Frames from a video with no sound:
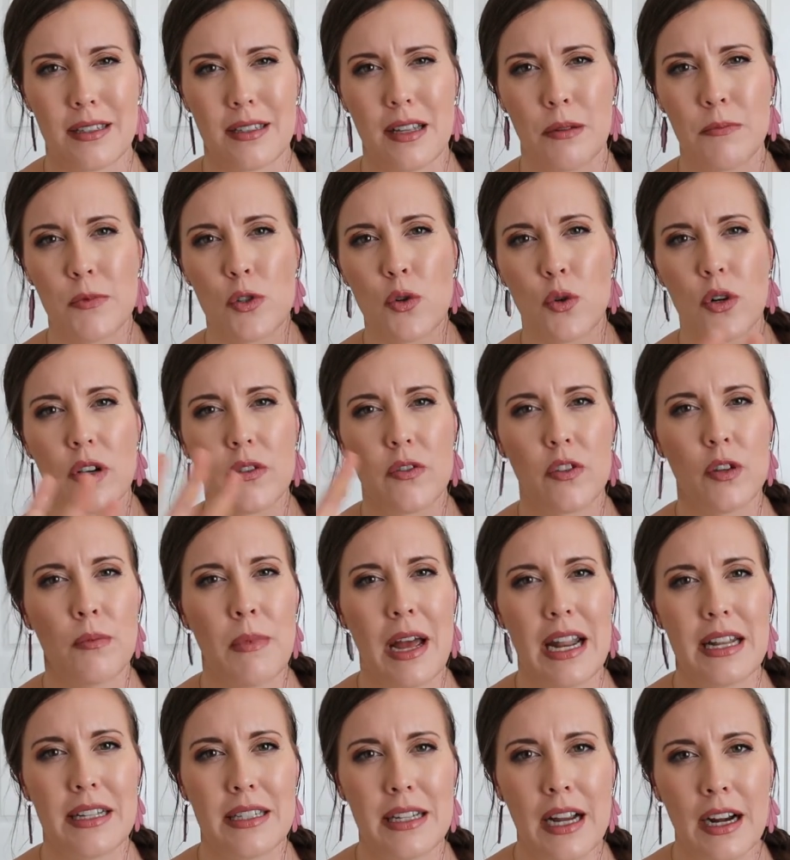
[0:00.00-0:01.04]
some sort of
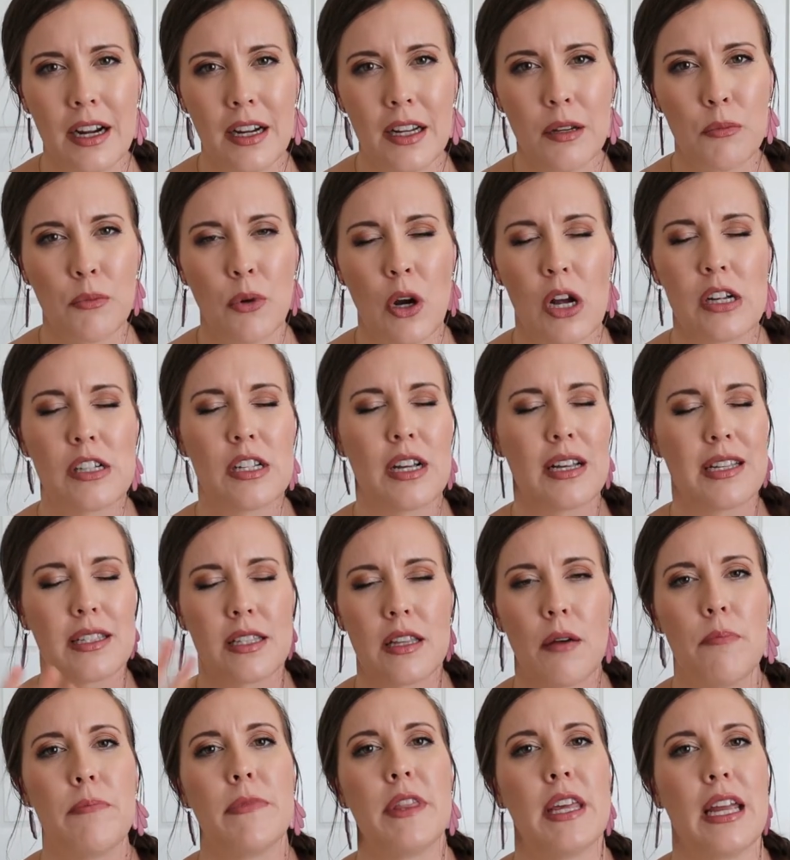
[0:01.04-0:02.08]
humanitarian project,
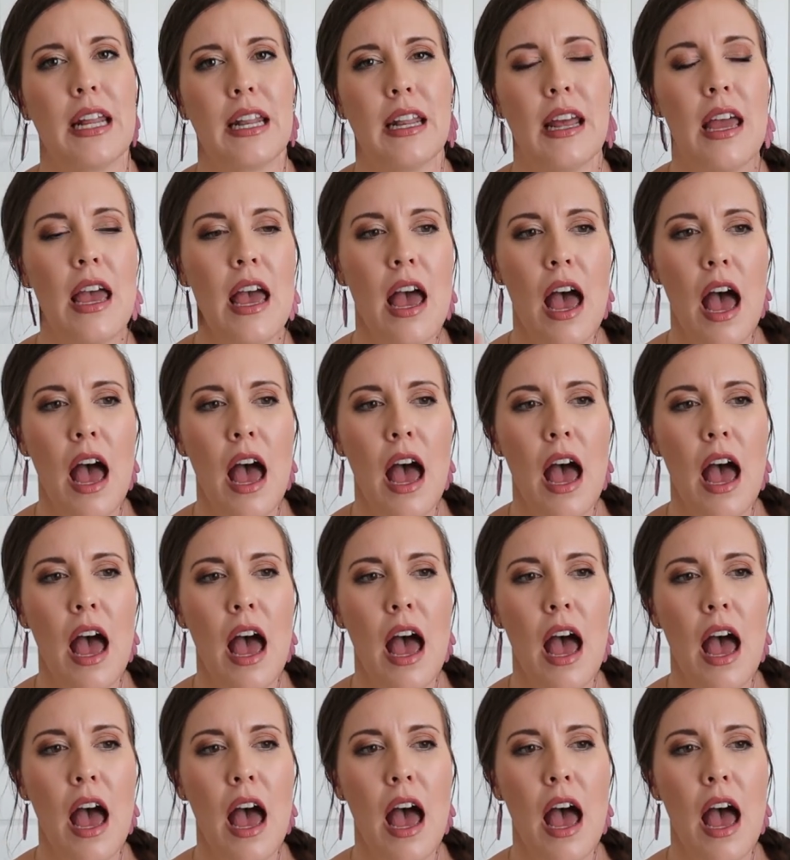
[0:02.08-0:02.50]
something.